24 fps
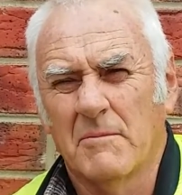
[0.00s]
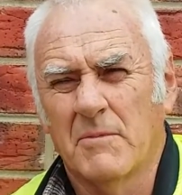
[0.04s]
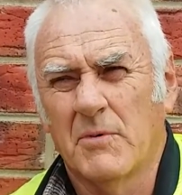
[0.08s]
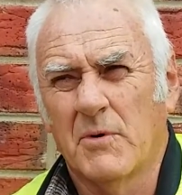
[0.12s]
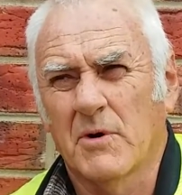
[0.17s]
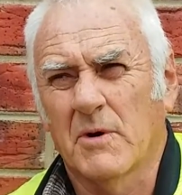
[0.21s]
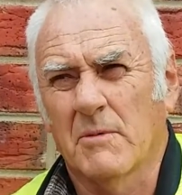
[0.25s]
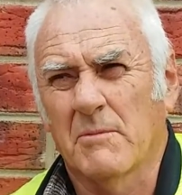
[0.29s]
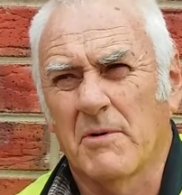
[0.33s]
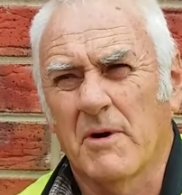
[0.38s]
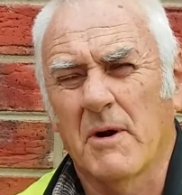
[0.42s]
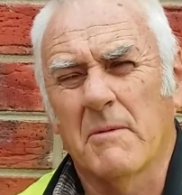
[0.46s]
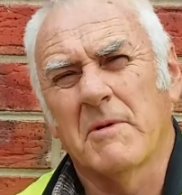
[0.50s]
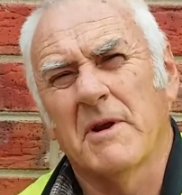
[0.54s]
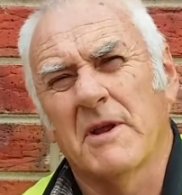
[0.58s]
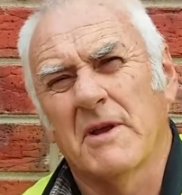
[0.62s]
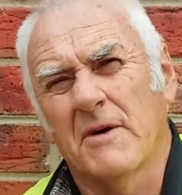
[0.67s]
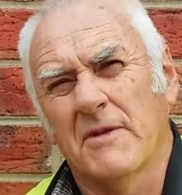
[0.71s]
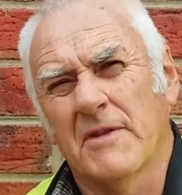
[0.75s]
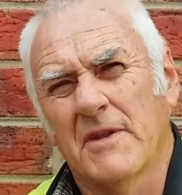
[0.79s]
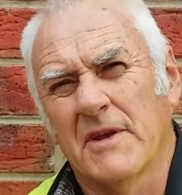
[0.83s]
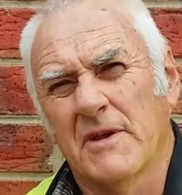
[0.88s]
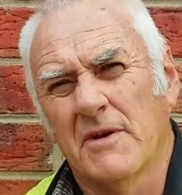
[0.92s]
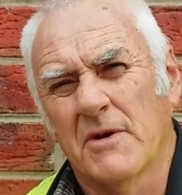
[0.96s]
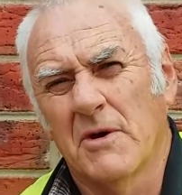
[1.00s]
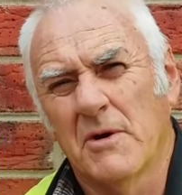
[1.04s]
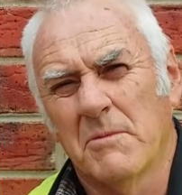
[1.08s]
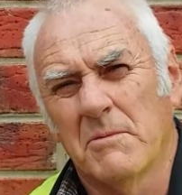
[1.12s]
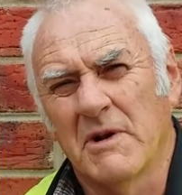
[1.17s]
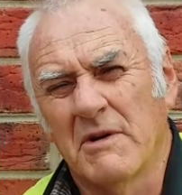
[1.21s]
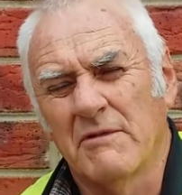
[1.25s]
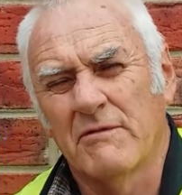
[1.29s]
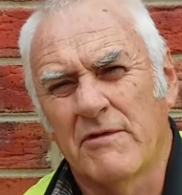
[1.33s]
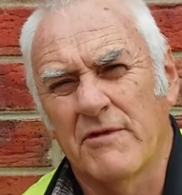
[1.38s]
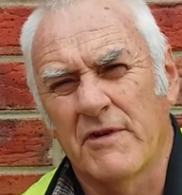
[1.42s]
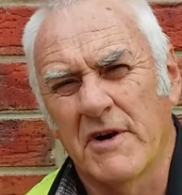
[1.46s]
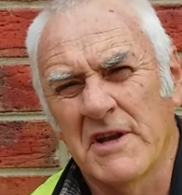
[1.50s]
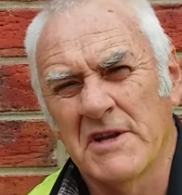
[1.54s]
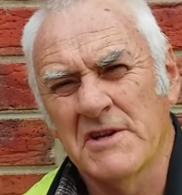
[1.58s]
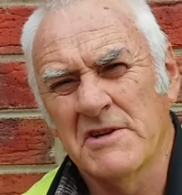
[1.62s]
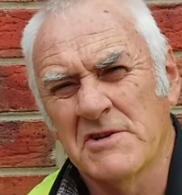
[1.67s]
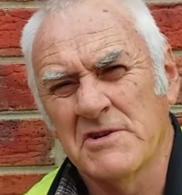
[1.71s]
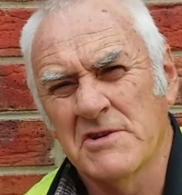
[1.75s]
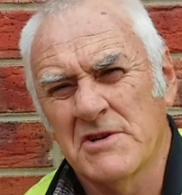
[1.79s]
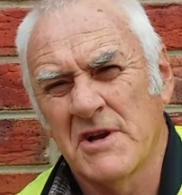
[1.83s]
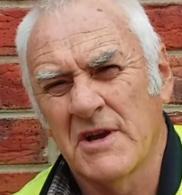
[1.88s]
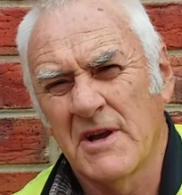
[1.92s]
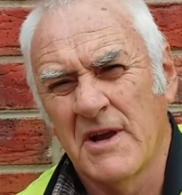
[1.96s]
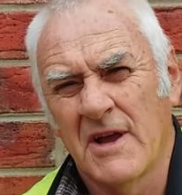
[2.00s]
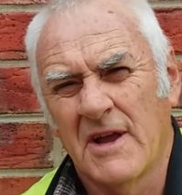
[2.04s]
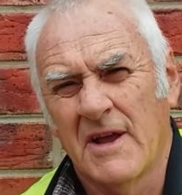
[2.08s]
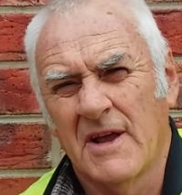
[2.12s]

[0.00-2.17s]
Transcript: bought a property on the urban fringe.